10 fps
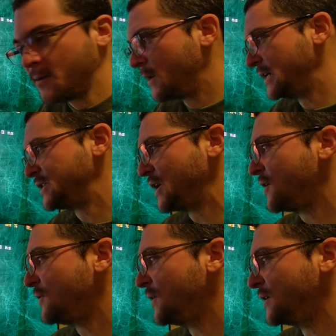what I'm going to
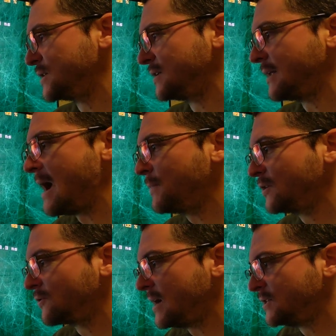share you here. So I'm
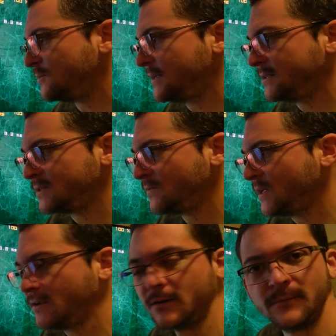not trying to make this
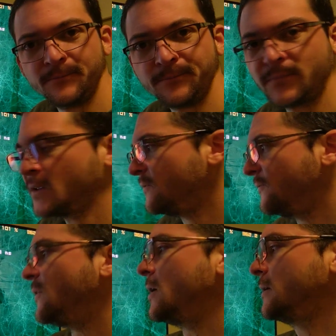video
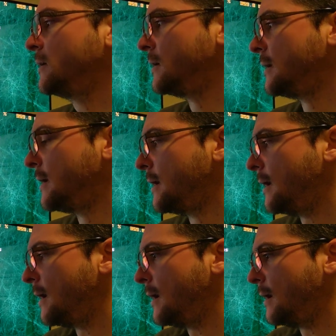fun.
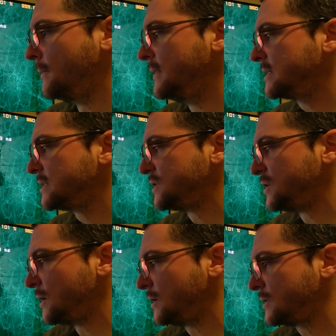Uh, this is
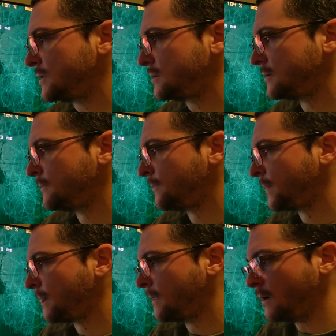just
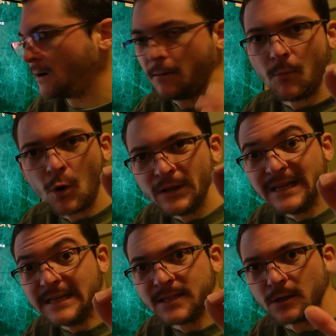a uh, more
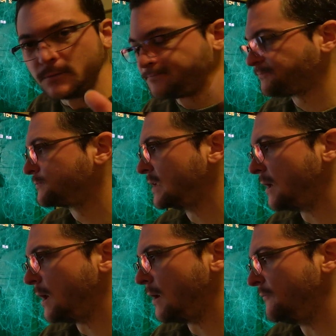detailed
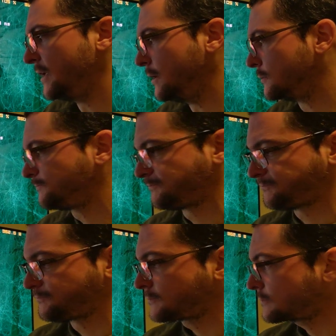uh, video.
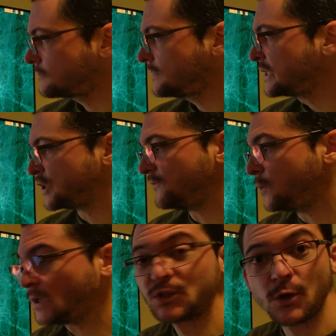So if
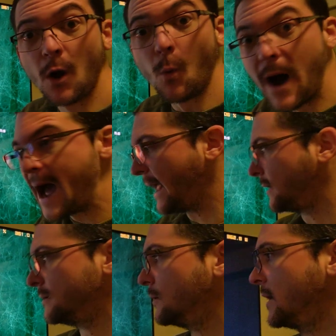you want to know why,
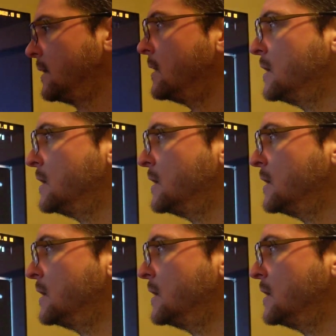okay?